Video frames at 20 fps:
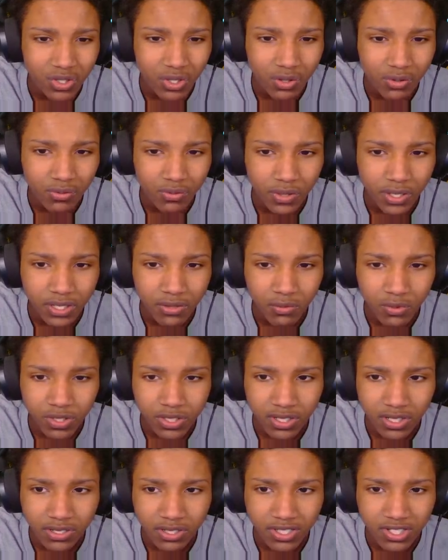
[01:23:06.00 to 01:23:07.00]
Wait, what?
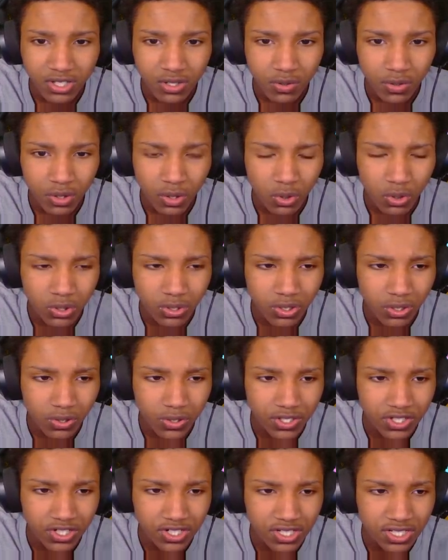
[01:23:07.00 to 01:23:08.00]
Nothing's going on though.
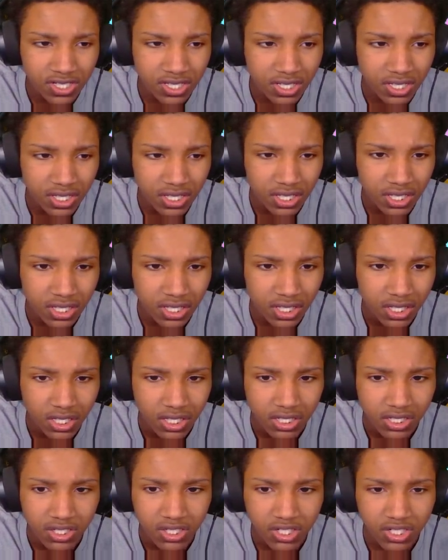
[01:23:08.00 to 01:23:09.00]
This is
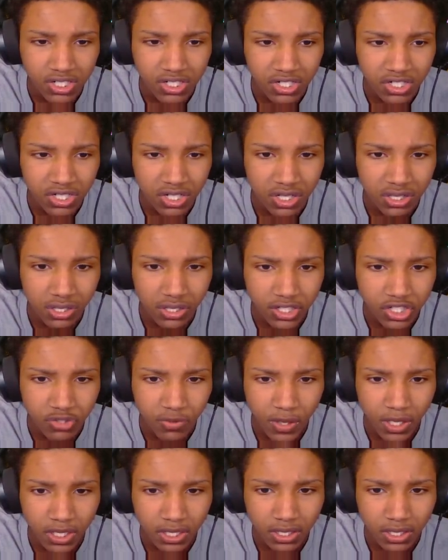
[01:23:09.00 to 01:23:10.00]
just a glitch, right?